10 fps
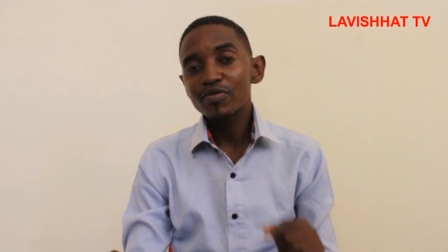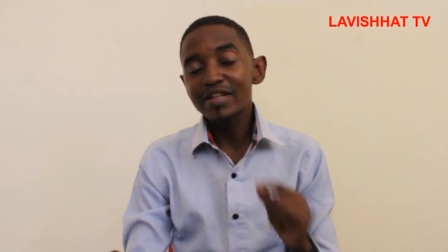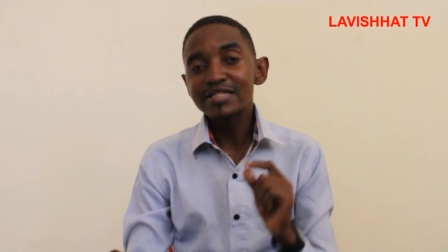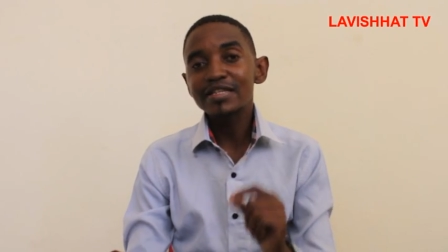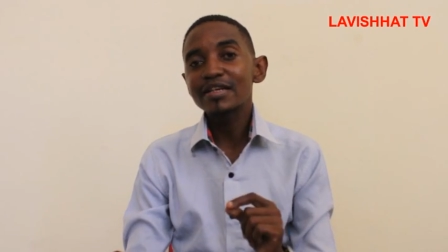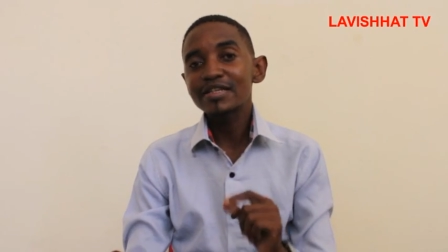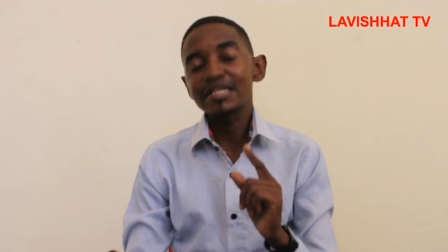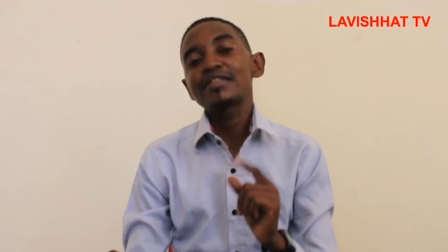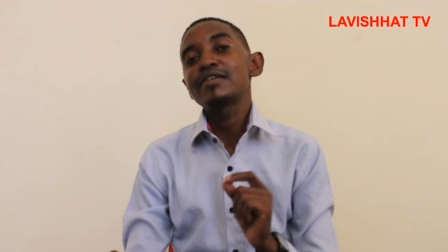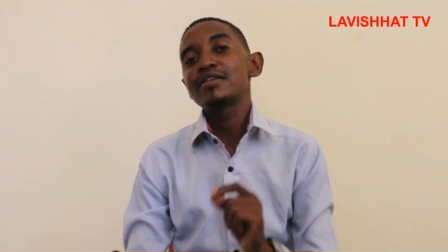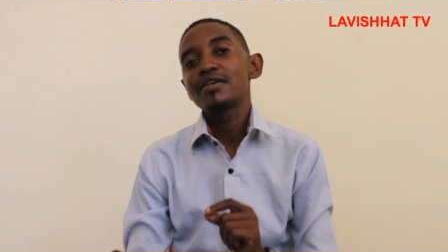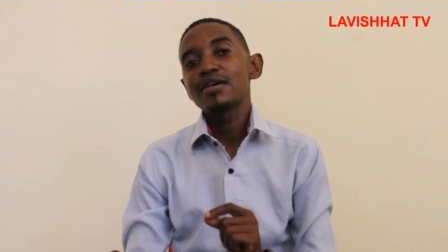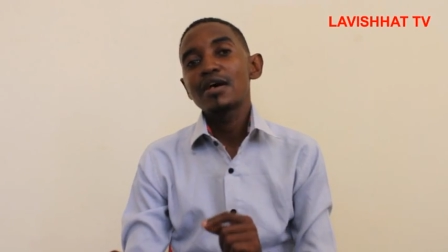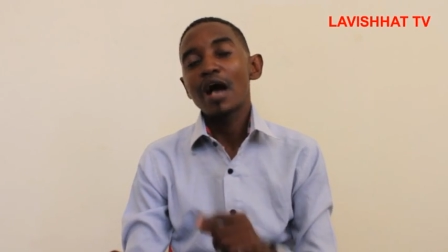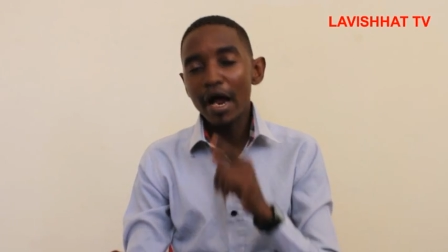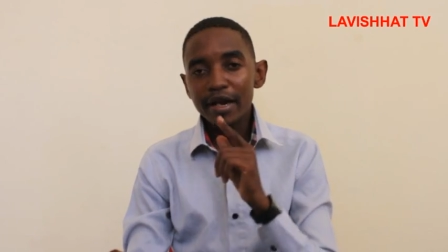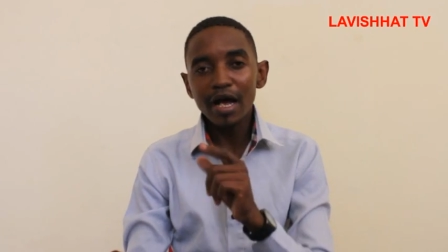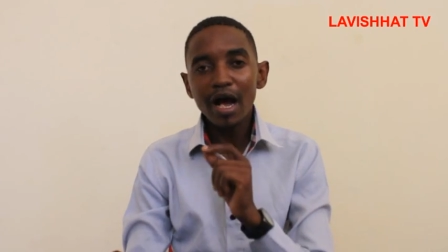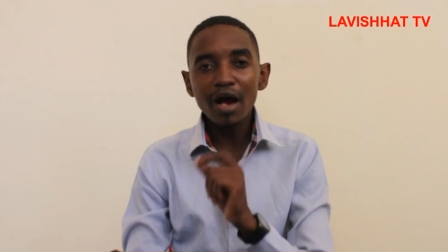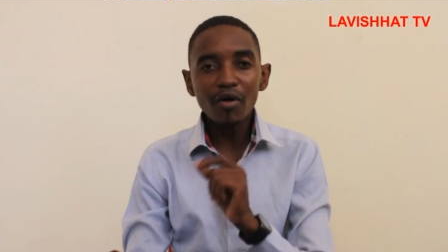this thing started and
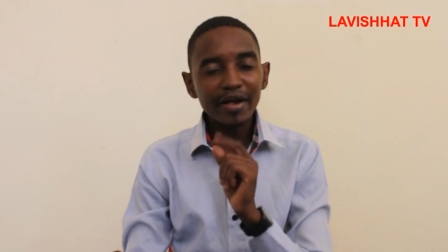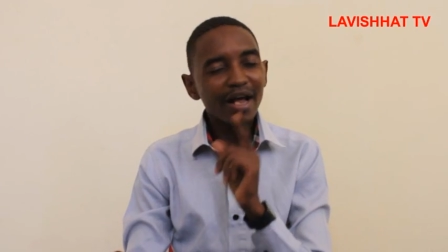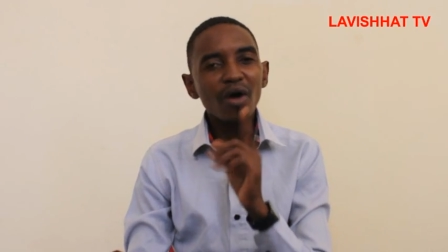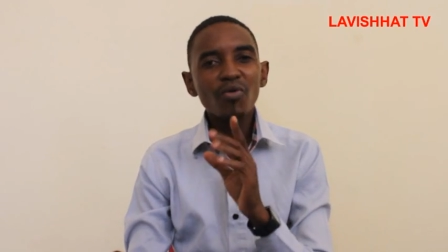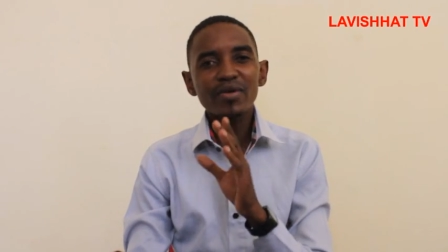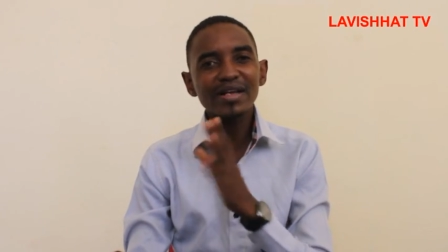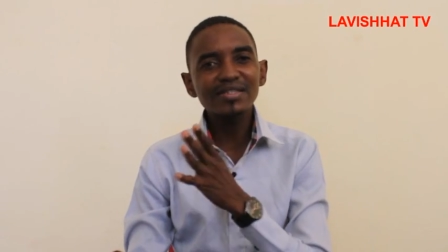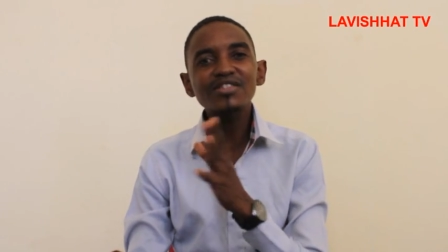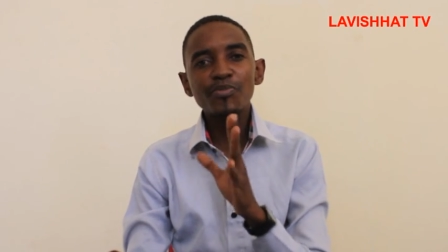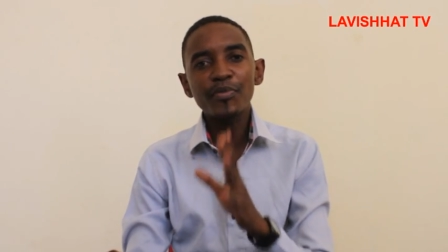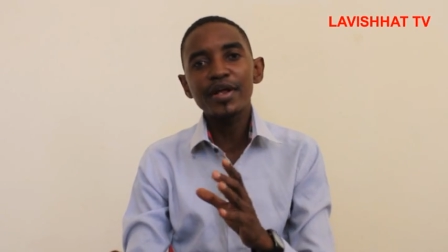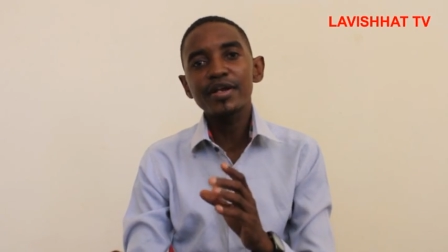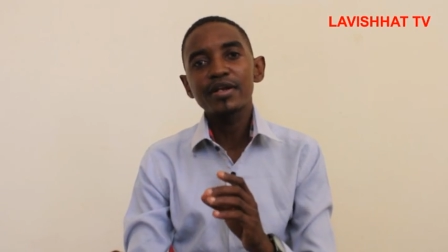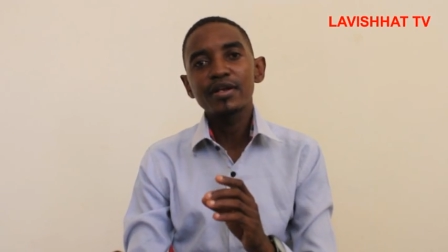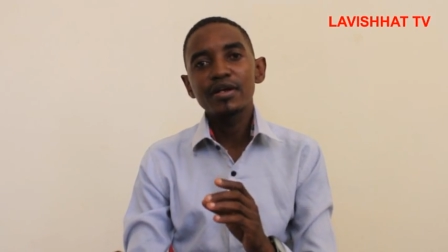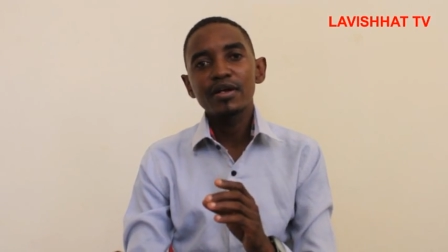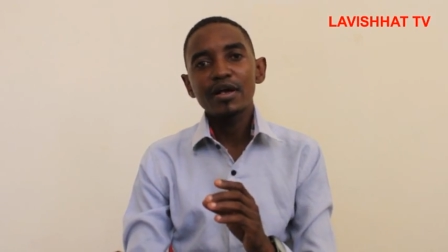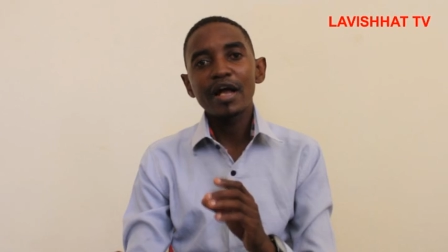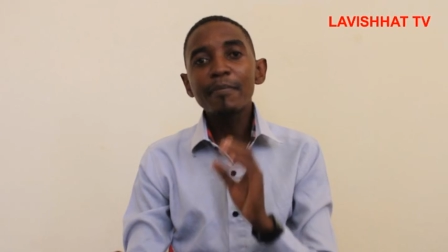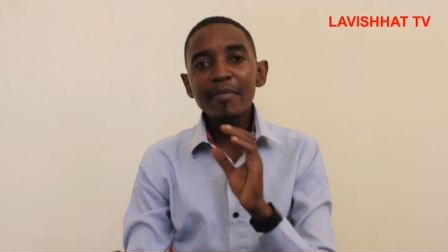how and how does it spread
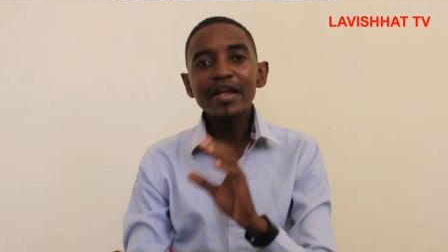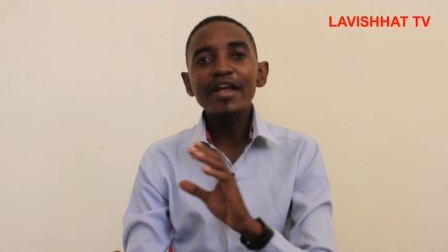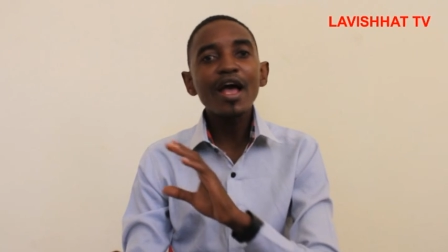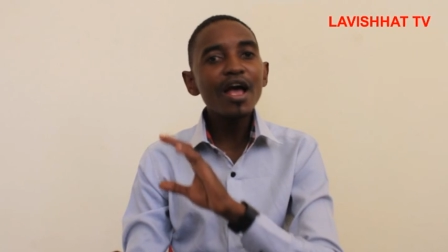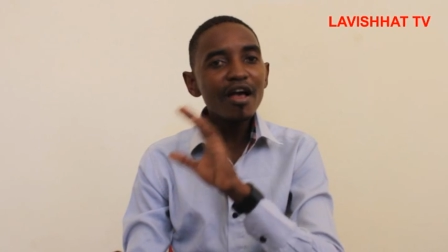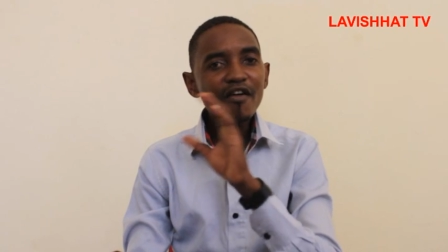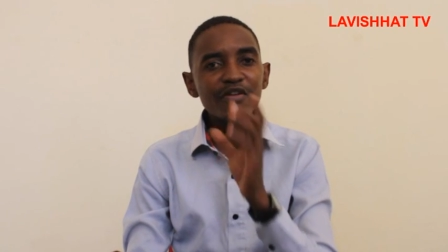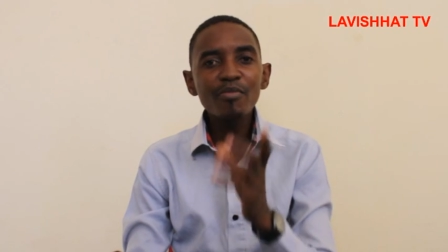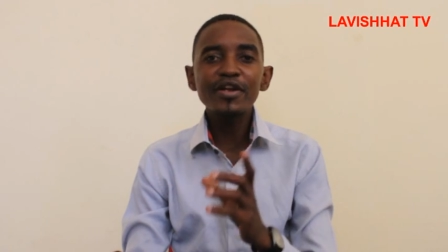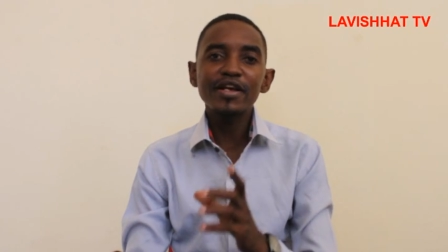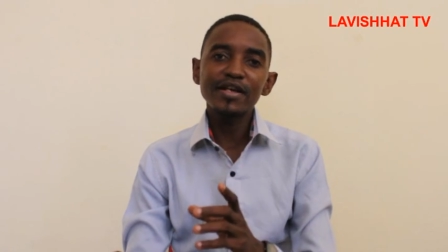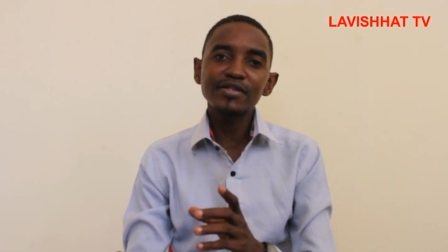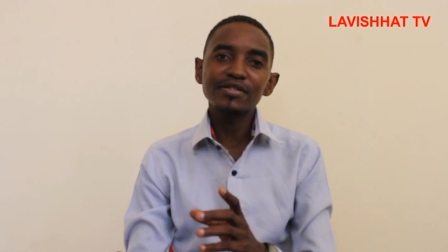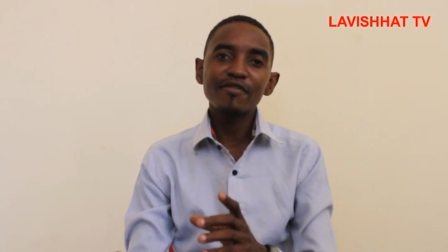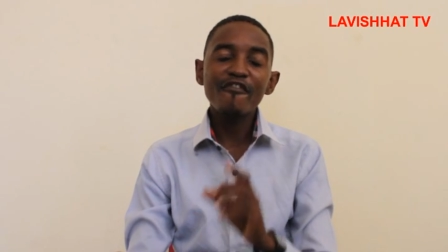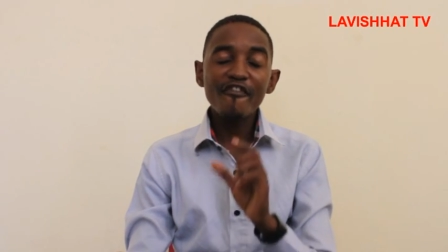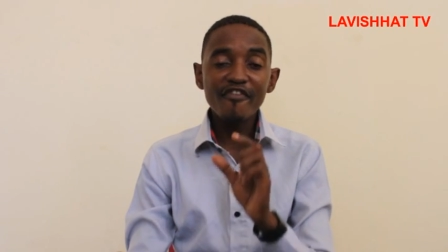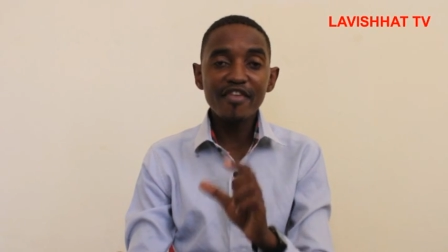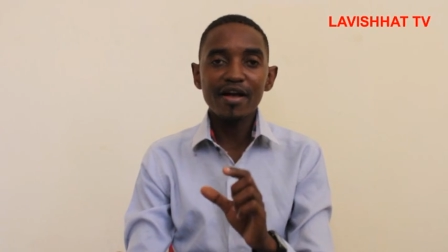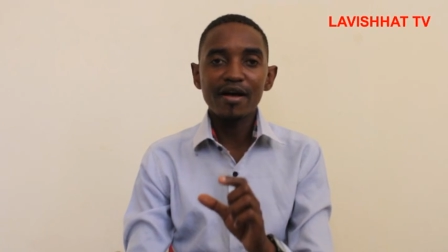and make everybody else
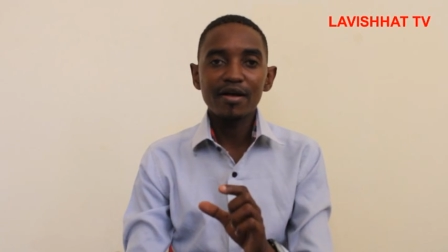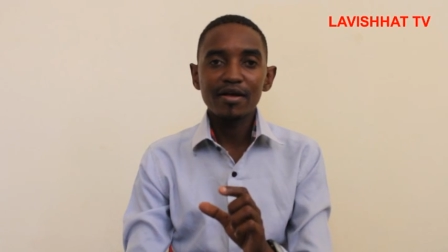fear